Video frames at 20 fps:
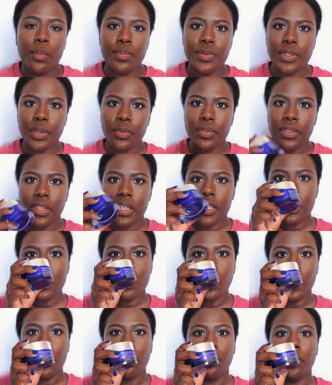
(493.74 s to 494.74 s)
So this
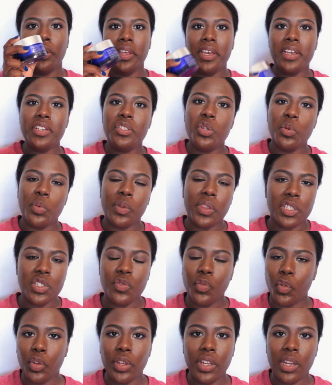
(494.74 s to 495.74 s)
is what I'm really into with
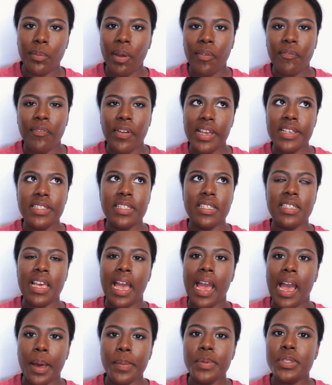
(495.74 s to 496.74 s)
exfoliating my face. It's
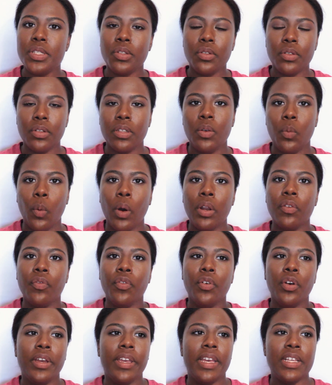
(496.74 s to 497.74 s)
absolutely
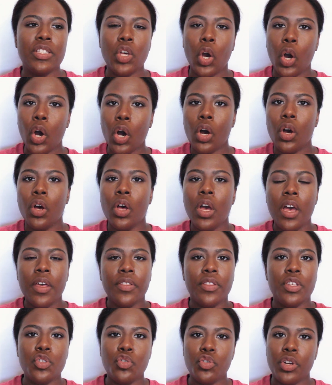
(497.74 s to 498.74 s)
wonderful. It gets all
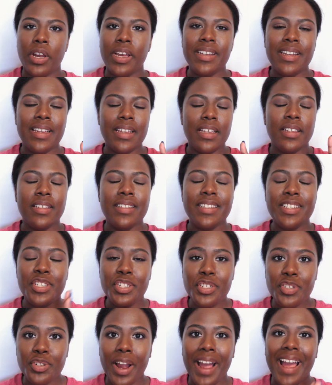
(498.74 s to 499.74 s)
the
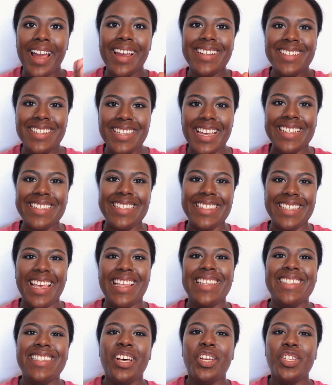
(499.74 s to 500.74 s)
dry, dead
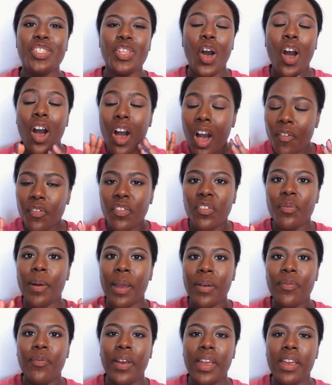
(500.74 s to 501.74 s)
skin cells off of
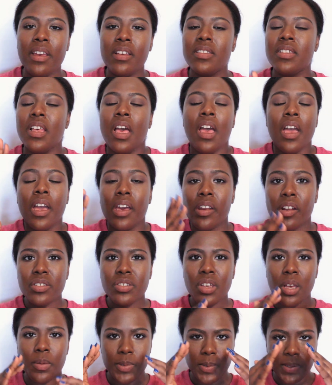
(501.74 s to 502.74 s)
my face. It
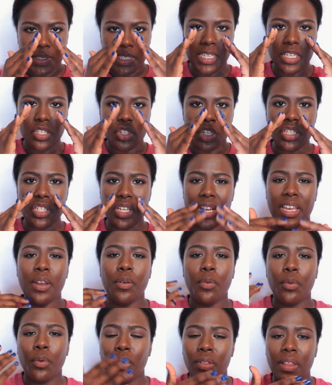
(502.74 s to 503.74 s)
also helps with the congestion. I
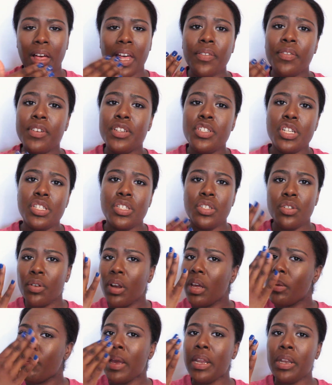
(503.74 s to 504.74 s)
get a lot of congestion
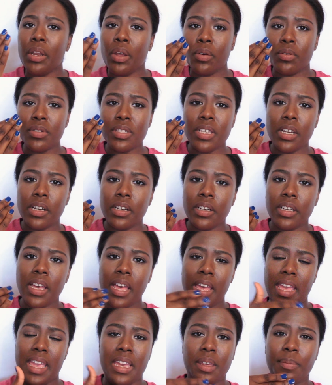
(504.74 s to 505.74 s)
around my nose area
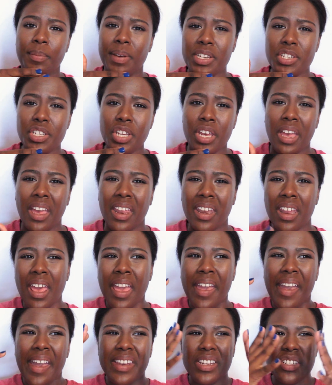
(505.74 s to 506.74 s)
and my chin,
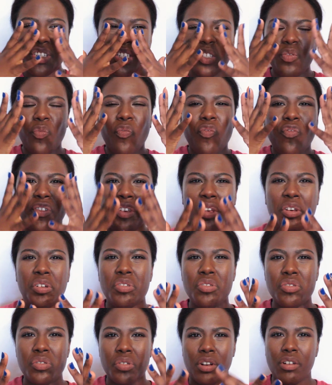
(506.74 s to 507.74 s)
and it just
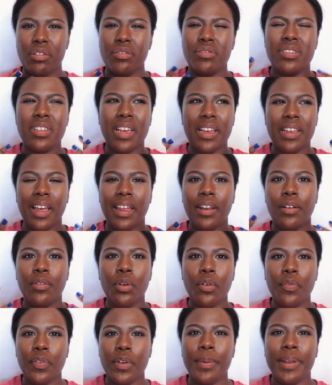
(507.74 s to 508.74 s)
feels gross. I don't
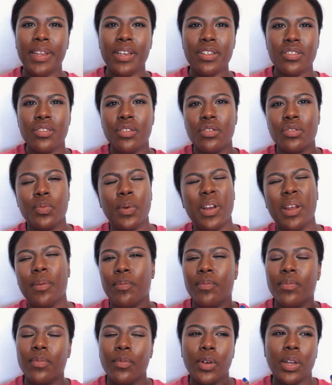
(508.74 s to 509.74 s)
know if anybody else knows what
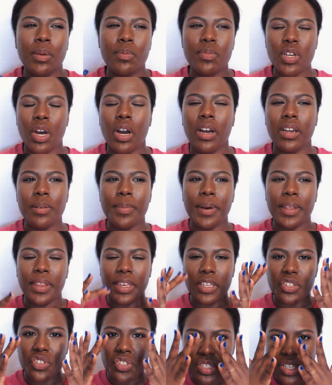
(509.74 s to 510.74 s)
I'm talking about.
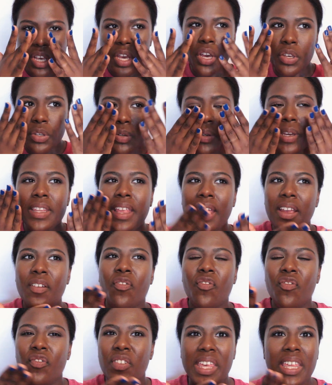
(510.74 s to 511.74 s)
Like it just, you can like
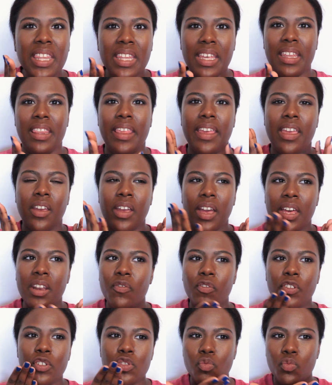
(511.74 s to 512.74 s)
feel it. Like it kind
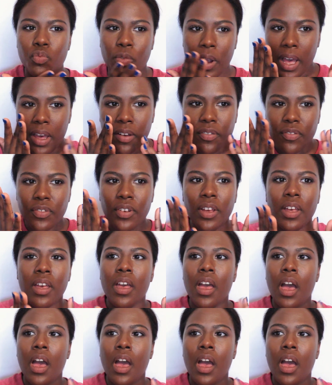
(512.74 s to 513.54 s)
of feels rough.